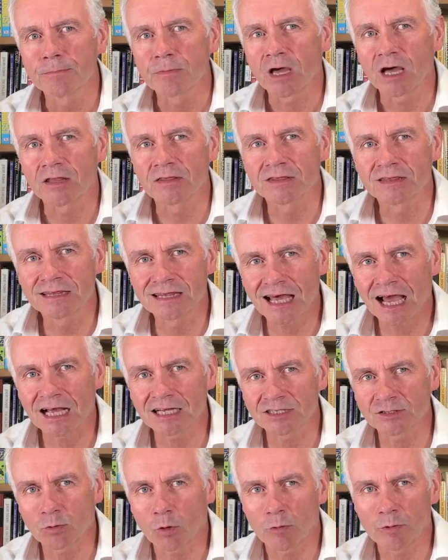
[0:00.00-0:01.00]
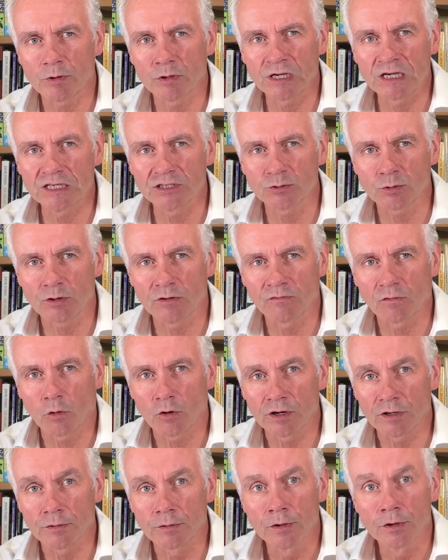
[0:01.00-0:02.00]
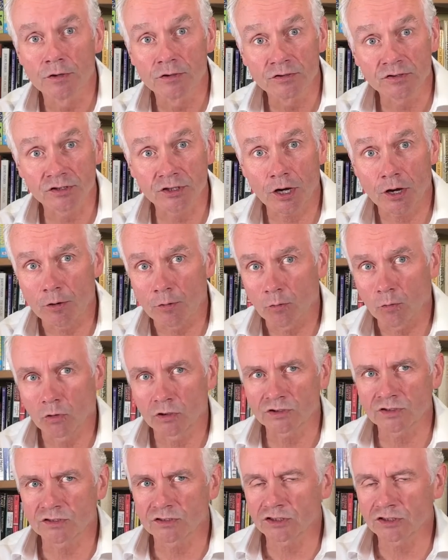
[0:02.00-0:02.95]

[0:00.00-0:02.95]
And that's what we need to avoid. So what's the